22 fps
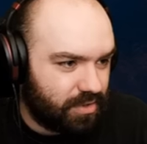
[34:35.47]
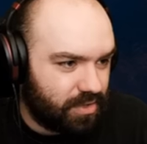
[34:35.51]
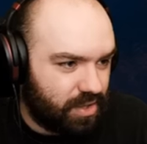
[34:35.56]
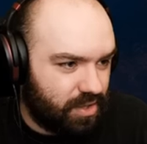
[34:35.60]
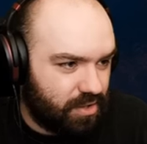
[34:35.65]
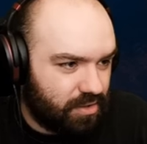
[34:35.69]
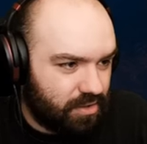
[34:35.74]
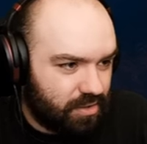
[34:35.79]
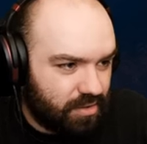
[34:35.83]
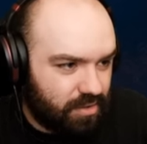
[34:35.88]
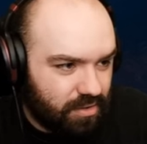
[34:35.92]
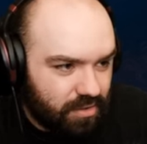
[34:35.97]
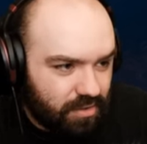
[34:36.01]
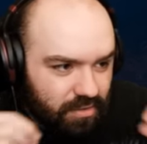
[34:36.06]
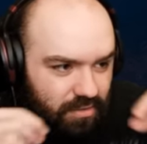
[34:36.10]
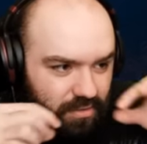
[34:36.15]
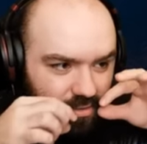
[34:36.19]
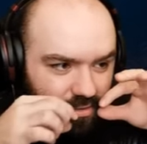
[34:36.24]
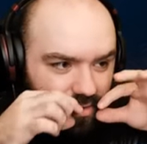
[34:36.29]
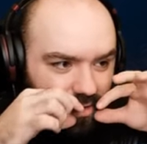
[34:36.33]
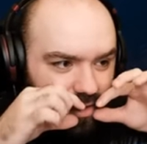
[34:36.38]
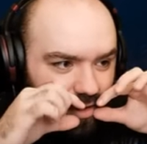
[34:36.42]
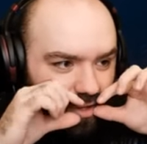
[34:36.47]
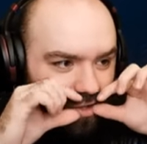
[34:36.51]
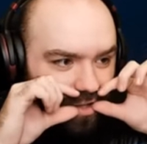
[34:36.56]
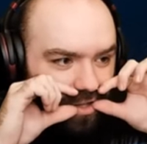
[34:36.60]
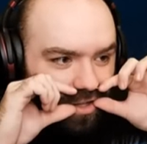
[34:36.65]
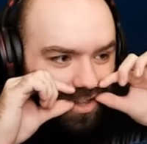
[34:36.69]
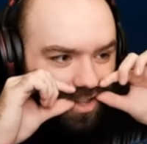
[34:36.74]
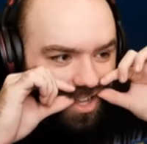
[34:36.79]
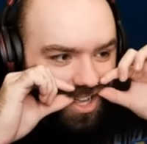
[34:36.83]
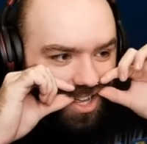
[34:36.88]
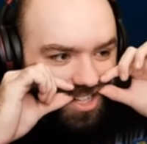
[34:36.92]
The
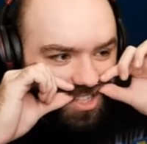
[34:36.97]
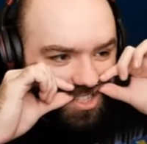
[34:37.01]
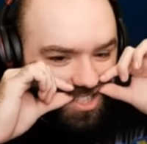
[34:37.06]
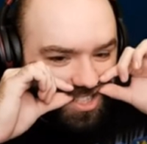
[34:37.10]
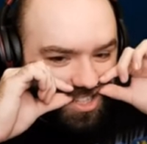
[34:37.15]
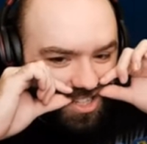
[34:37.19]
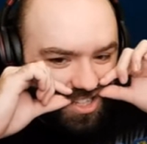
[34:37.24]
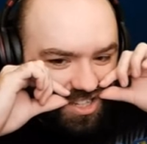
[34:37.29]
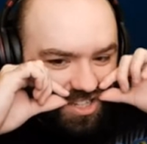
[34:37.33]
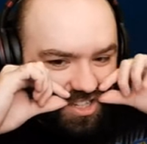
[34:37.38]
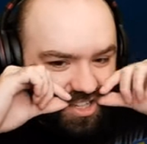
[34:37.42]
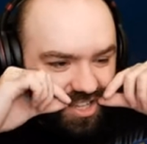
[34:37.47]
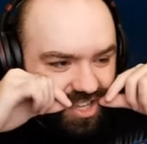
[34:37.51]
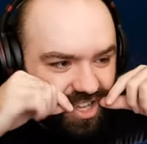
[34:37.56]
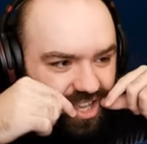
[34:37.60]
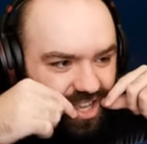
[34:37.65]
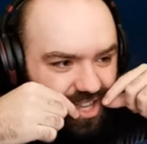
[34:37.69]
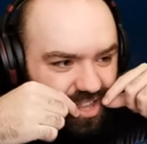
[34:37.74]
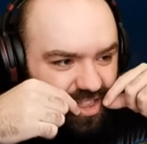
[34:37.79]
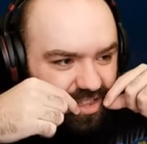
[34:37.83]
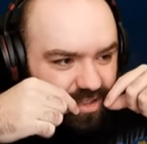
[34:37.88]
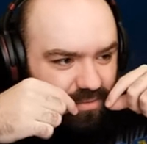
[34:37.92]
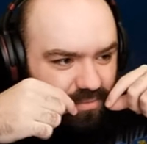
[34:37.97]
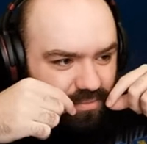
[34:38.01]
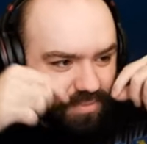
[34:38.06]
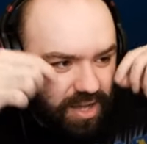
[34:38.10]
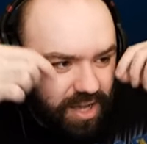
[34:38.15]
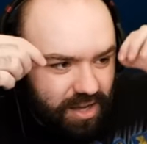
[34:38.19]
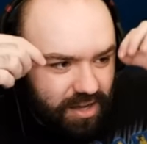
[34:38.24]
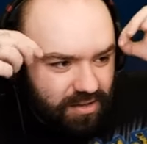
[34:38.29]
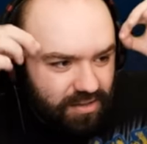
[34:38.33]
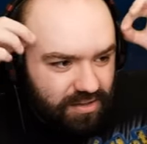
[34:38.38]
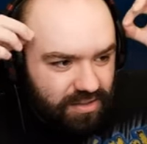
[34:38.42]
elastic in the
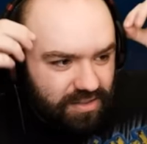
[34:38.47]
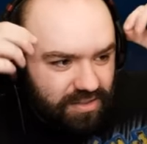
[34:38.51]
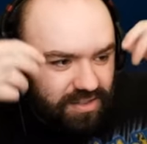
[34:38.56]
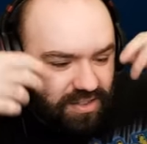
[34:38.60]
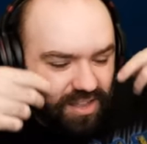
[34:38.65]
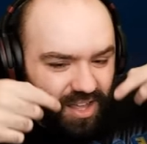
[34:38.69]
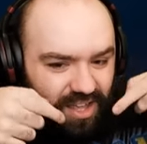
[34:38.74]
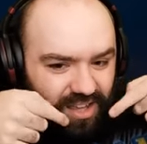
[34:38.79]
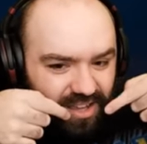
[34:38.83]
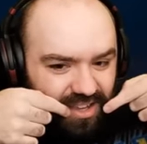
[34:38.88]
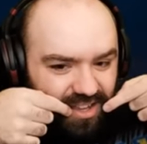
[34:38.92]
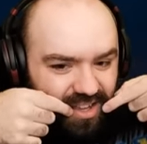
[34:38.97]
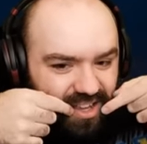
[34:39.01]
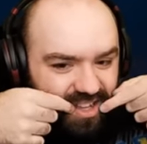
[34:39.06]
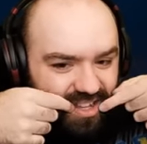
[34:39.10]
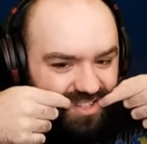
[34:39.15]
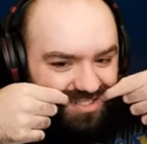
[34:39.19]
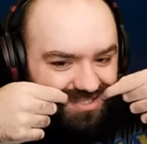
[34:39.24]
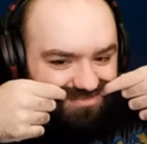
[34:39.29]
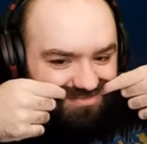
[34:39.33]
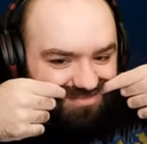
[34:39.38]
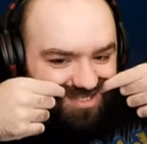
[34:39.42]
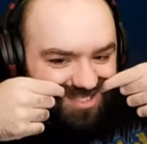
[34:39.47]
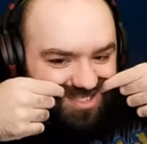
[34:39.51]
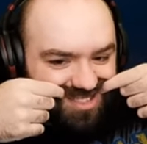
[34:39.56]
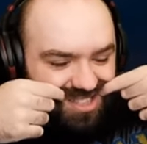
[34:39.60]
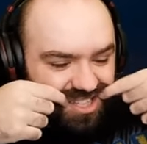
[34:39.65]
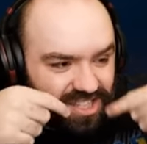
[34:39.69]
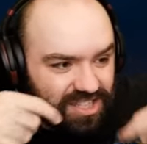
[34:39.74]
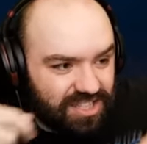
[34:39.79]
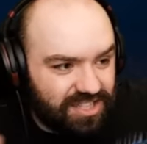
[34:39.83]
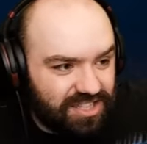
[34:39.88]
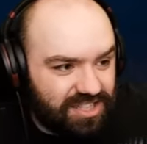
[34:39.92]
mouth, like
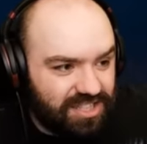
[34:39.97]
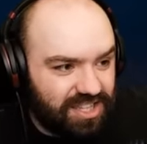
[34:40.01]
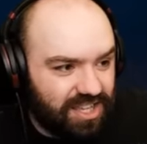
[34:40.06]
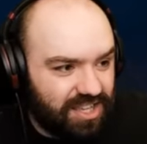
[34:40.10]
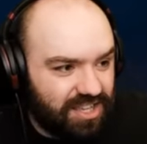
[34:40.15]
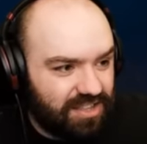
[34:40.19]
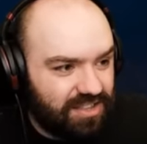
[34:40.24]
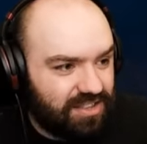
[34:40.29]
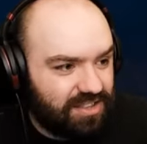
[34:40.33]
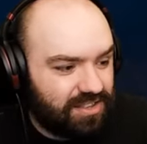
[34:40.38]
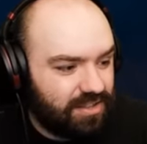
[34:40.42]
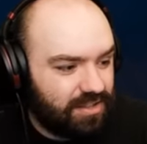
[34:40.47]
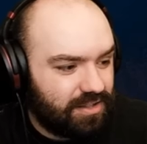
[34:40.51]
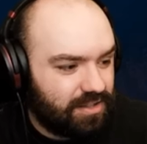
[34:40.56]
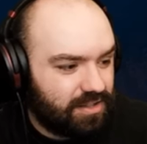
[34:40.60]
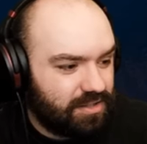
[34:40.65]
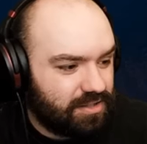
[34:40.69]
exposing the teeth.